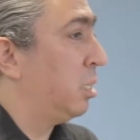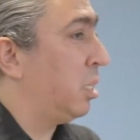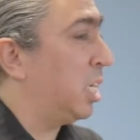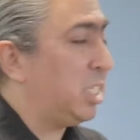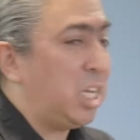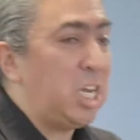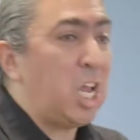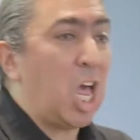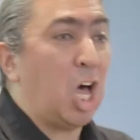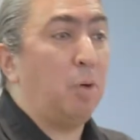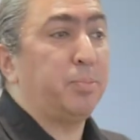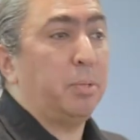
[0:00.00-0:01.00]
Because he
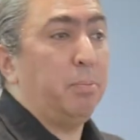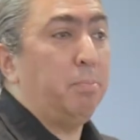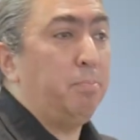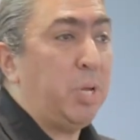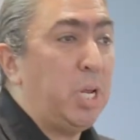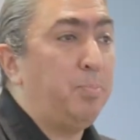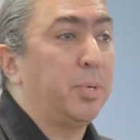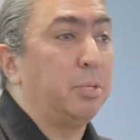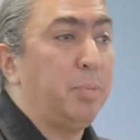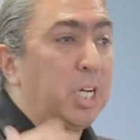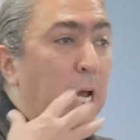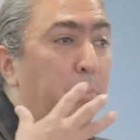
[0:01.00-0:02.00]
helped people
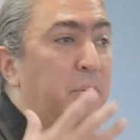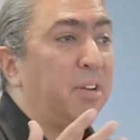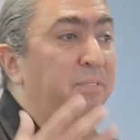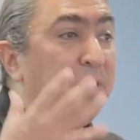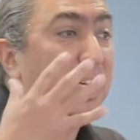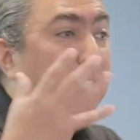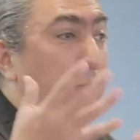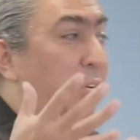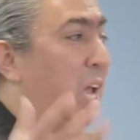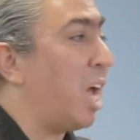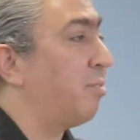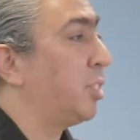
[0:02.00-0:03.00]
become convinced we
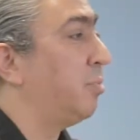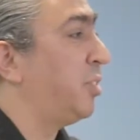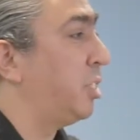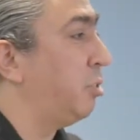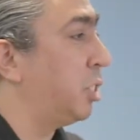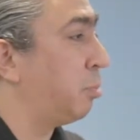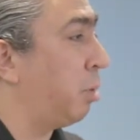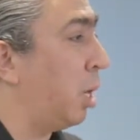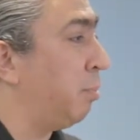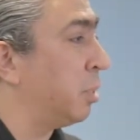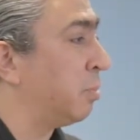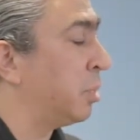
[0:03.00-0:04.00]
have some serious
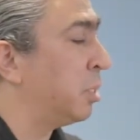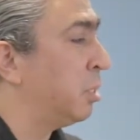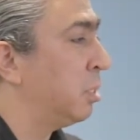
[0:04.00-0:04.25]
problems.